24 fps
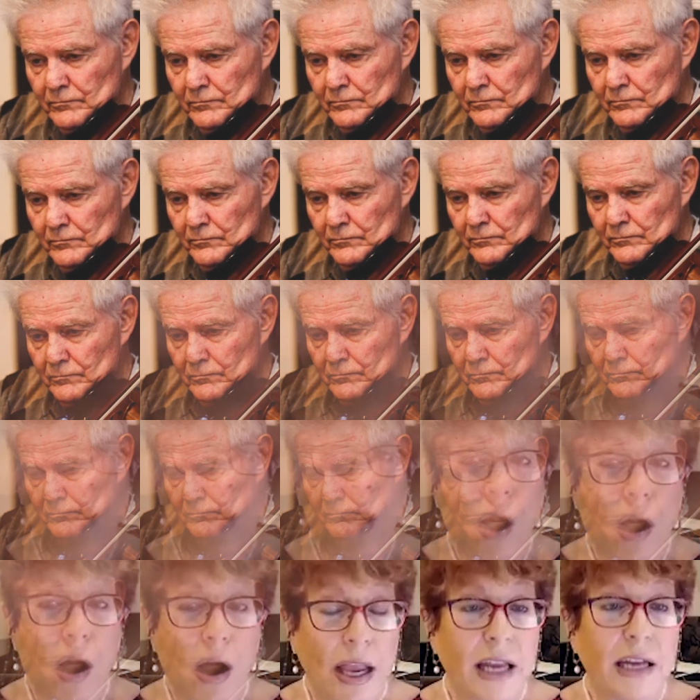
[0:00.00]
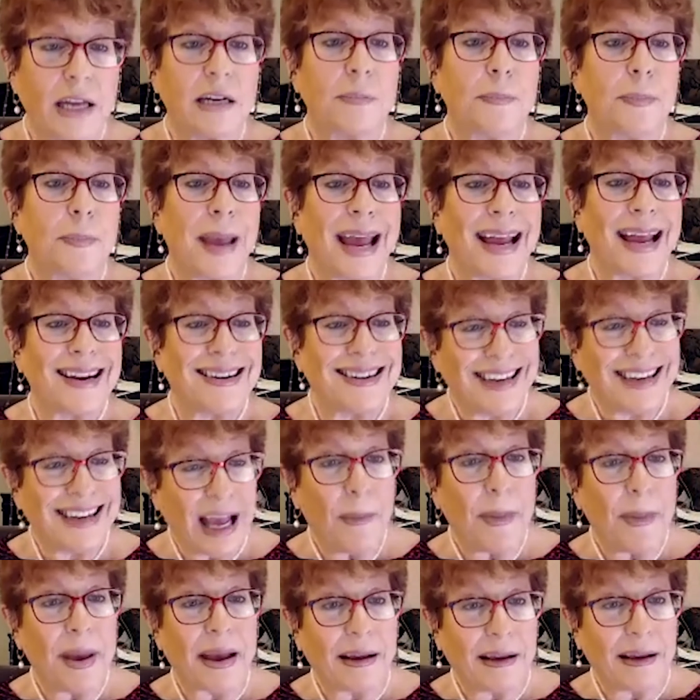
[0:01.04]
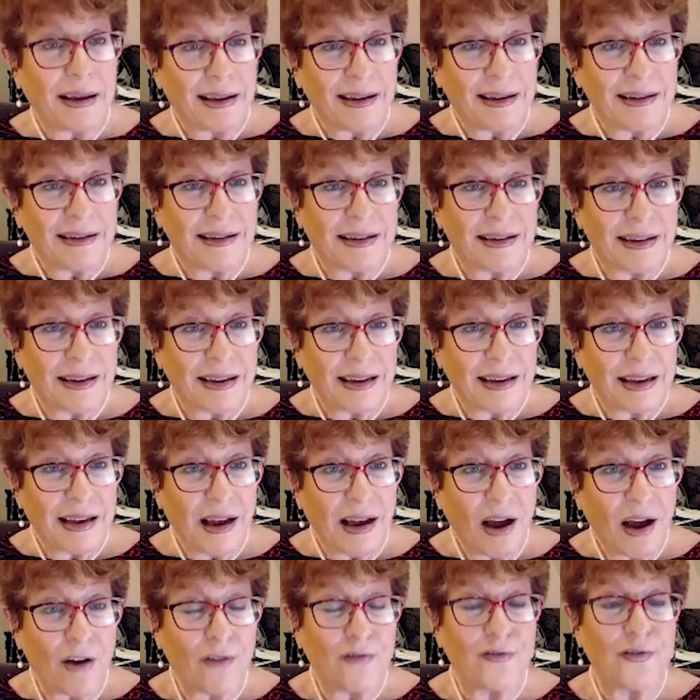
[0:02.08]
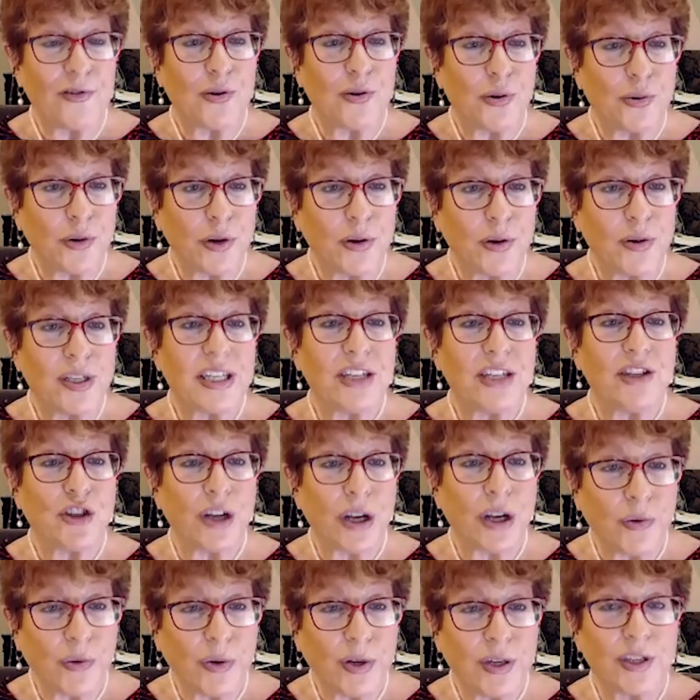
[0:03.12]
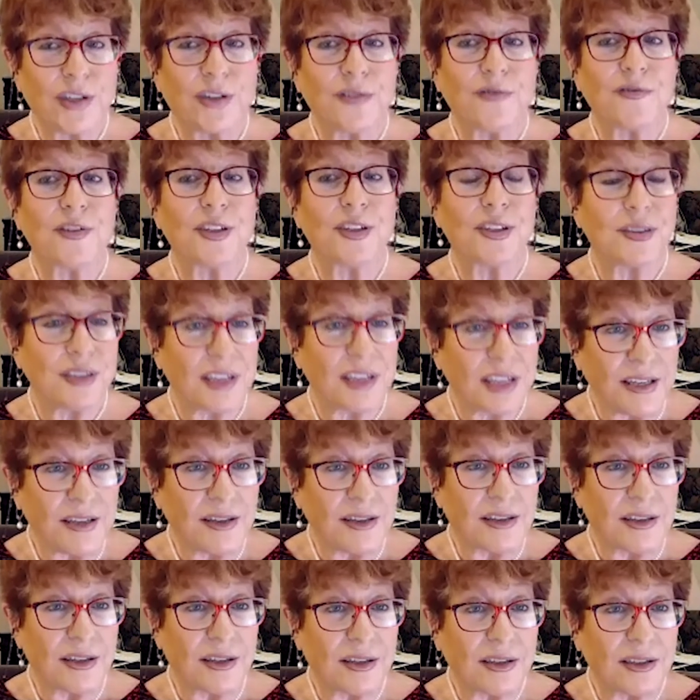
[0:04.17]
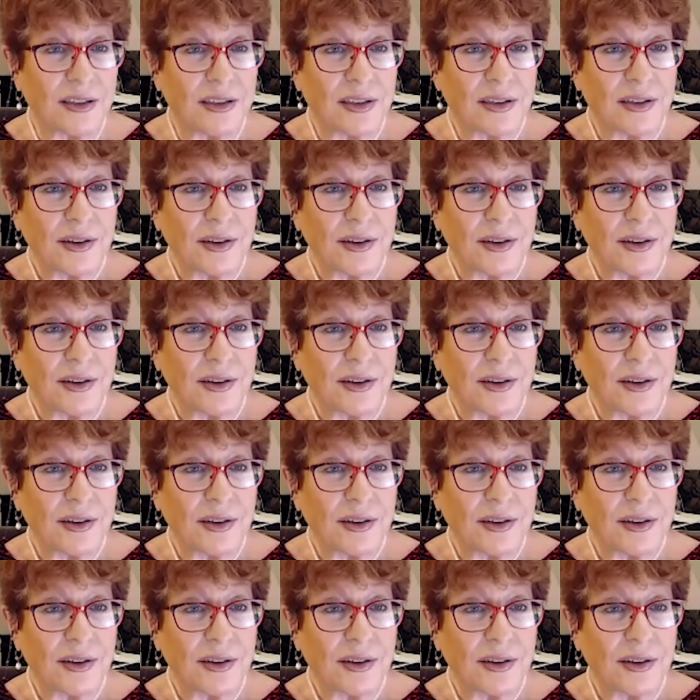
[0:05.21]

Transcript: We are in a pandemic of neurodegenerative diseases,